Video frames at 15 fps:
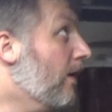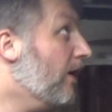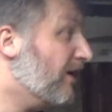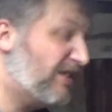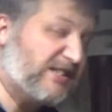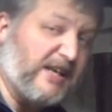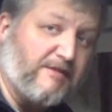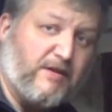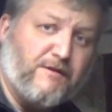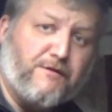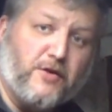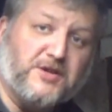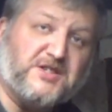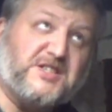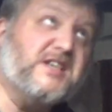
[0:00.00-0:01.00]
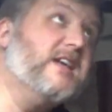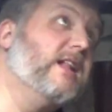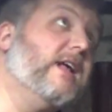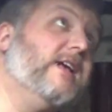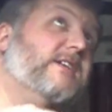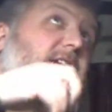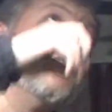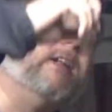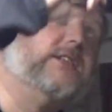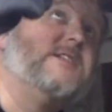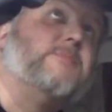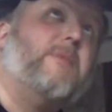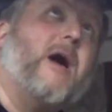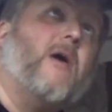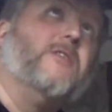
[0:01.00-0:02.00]
seven foot ceilings and
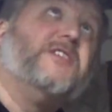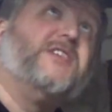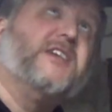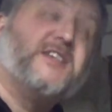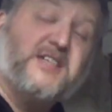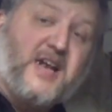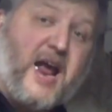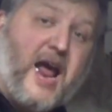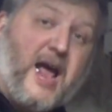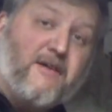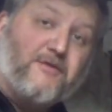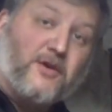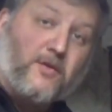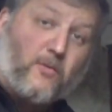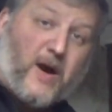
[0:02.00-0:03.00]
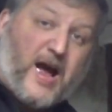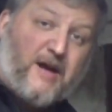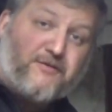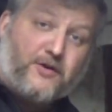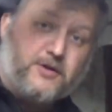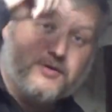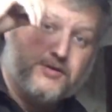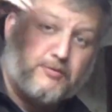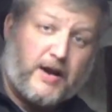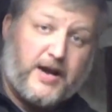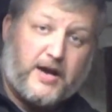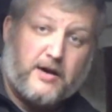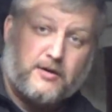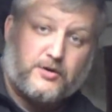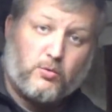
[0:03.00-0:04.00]
it's about six and a half to the rafters
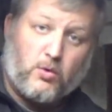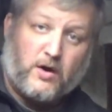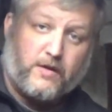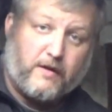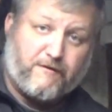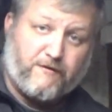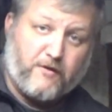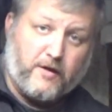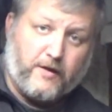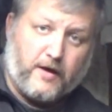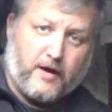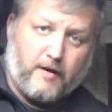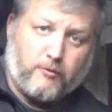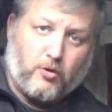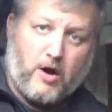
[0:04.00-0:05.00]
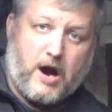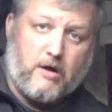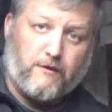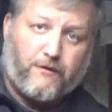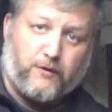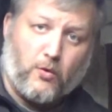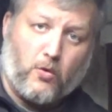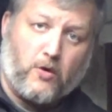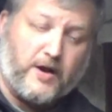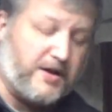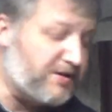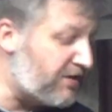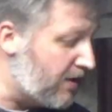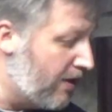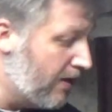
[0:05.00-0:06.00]
right here to where the, the ground floor
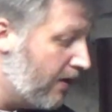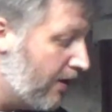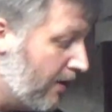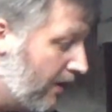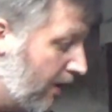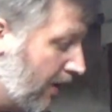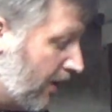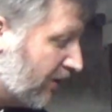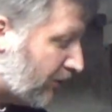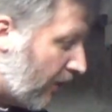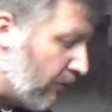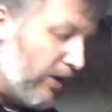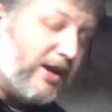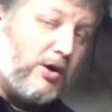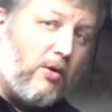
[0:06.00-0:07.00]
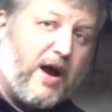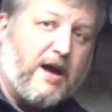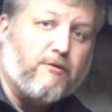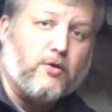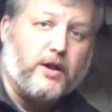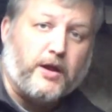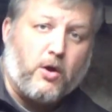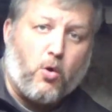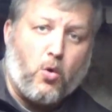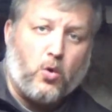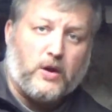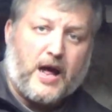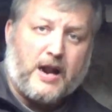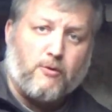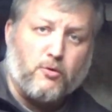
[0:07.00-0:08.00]
is. So I really don't have really a
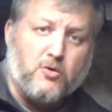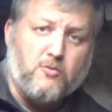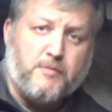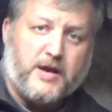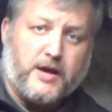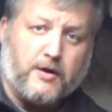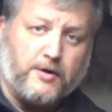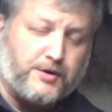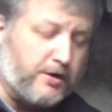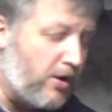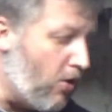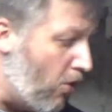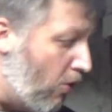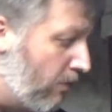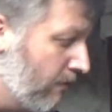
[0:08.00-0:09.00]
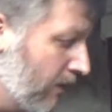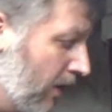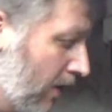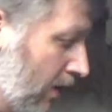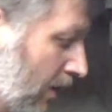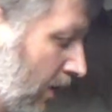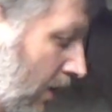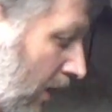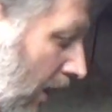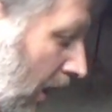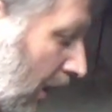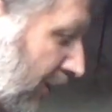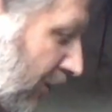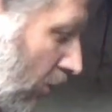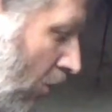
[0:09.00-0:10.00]
whole lot of room here to go,
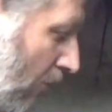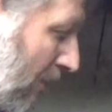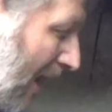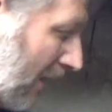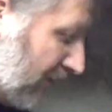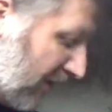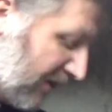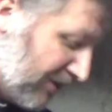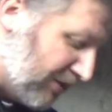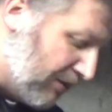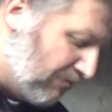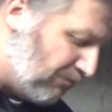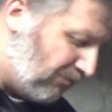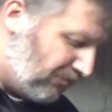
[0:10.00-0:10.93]
uh, to go about this.